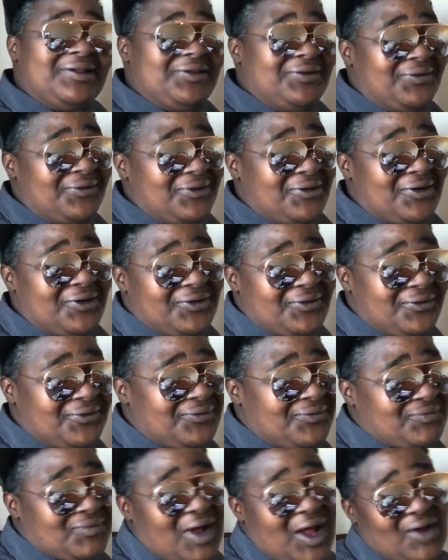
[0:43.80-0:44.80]
you know
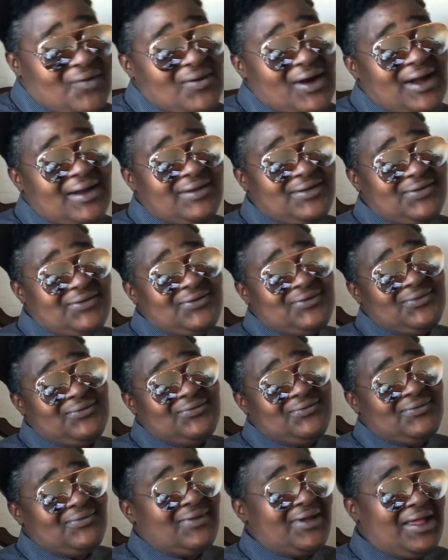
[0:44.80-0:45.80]
how I do.
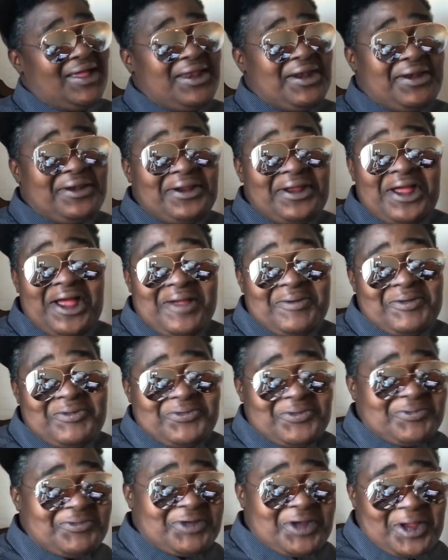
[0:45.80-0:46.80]
I get in the comments
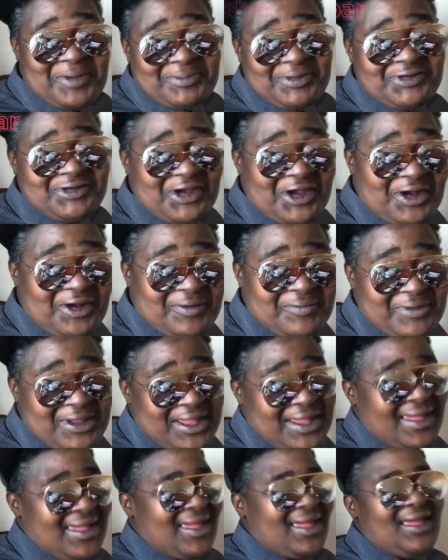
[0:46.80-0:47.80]
from time to time,
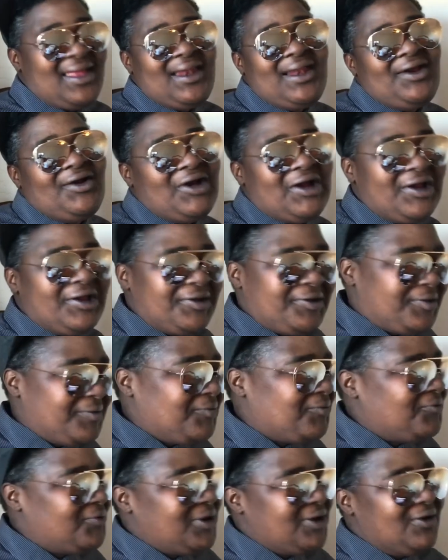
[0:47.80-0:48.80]
and here I
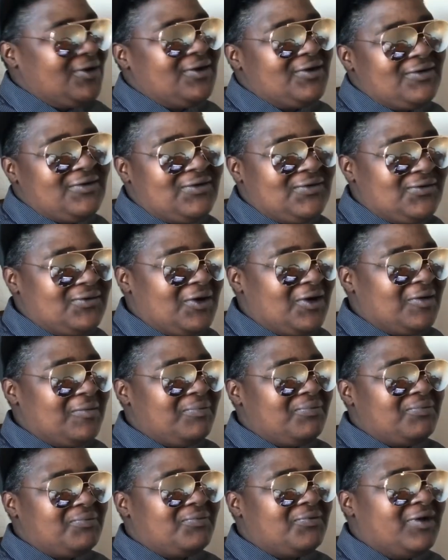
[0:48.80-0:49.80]
am, we gonna do her
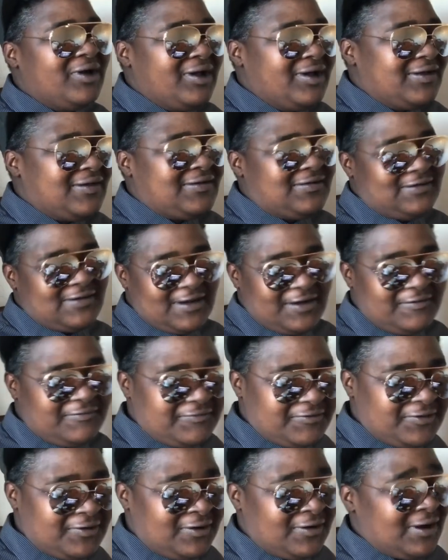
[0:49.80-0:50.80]

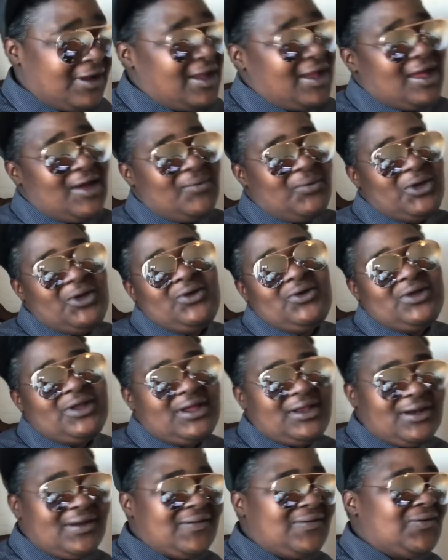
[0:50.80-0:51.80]
Cypher, and we gonna
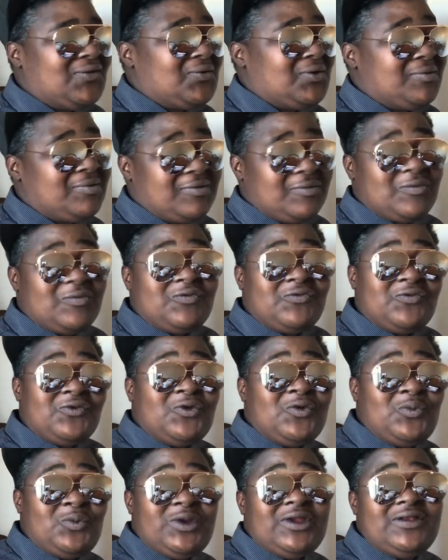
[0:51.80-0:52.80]
get into it. But
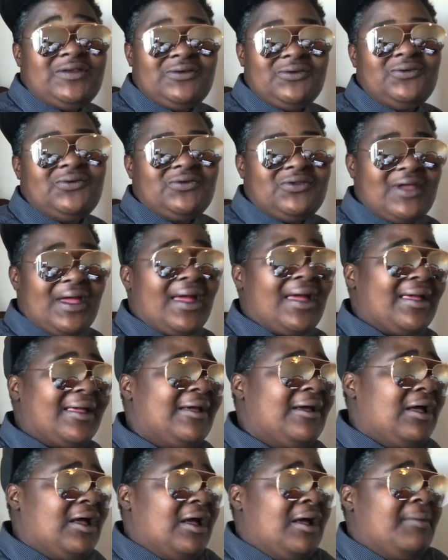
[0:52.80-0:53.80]
before we do that,
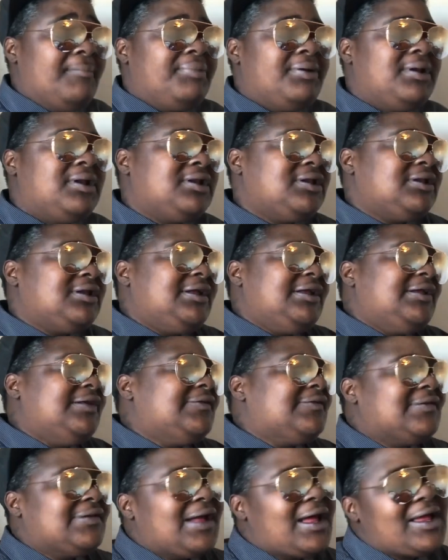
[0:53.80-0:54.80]

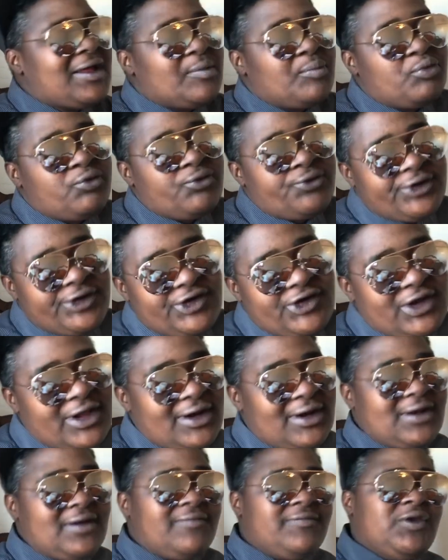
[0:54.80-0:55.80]
please, and I
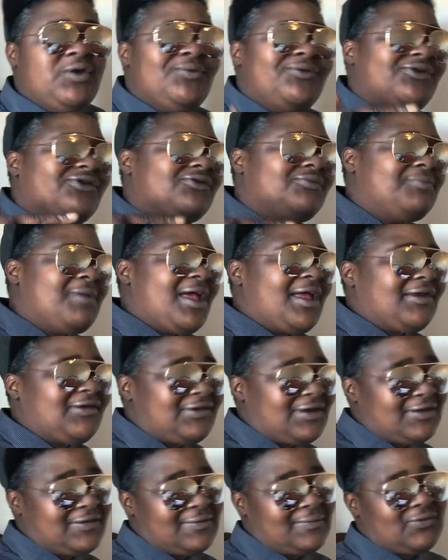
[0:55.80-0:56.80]
appreciate it if you smash
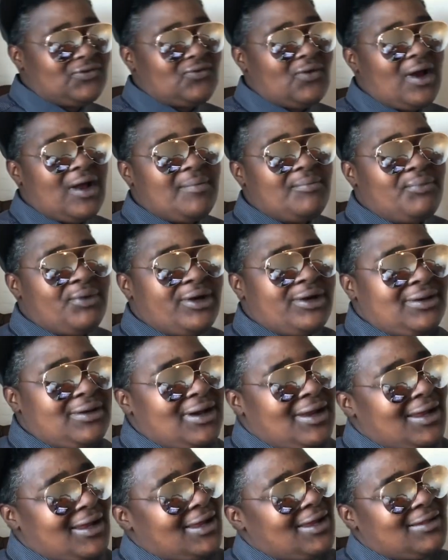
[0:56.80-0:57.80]
that subscribe button,
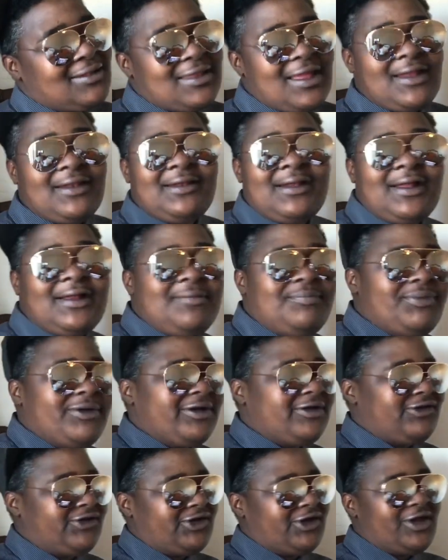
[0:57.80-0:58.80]
hit that like
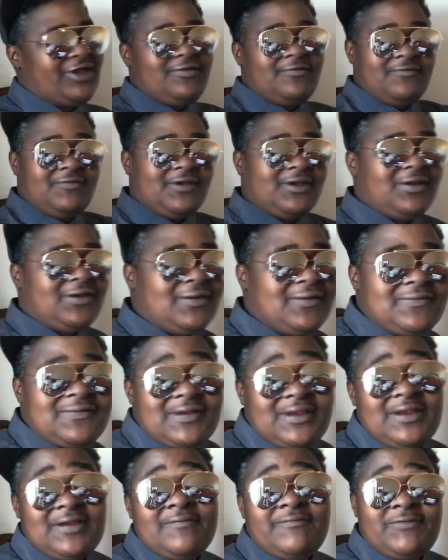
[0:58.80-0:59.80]
button, share the videos
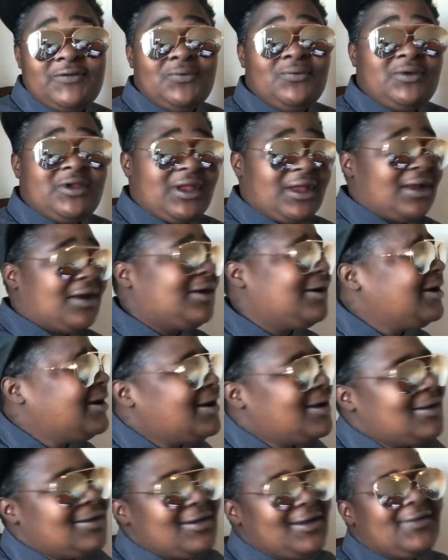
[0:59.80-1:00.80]
if you care.
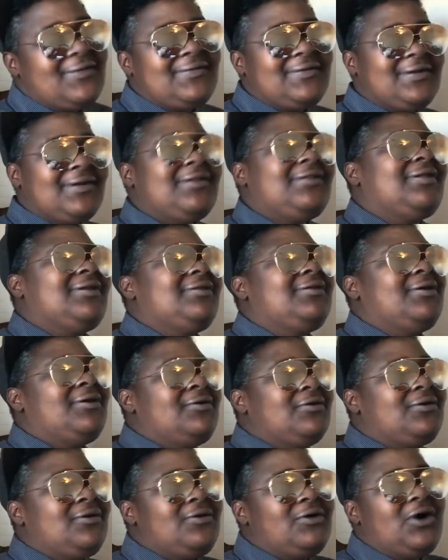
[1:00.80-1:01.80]
Let's get the
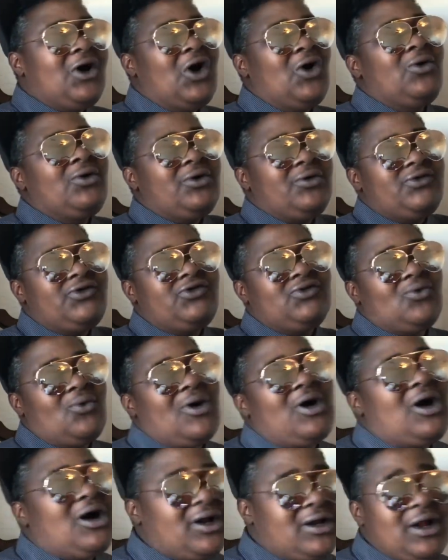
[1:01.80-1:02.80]
Loco Coco
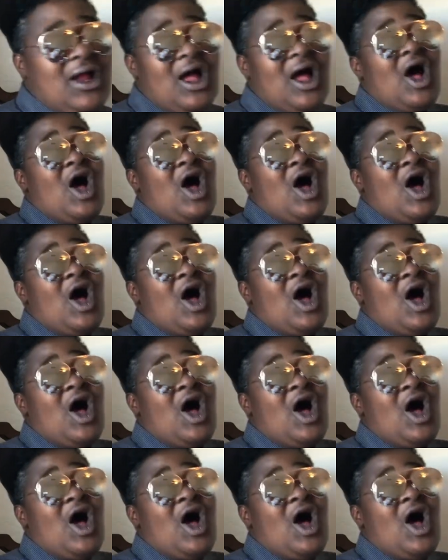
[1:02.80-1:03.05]
Squad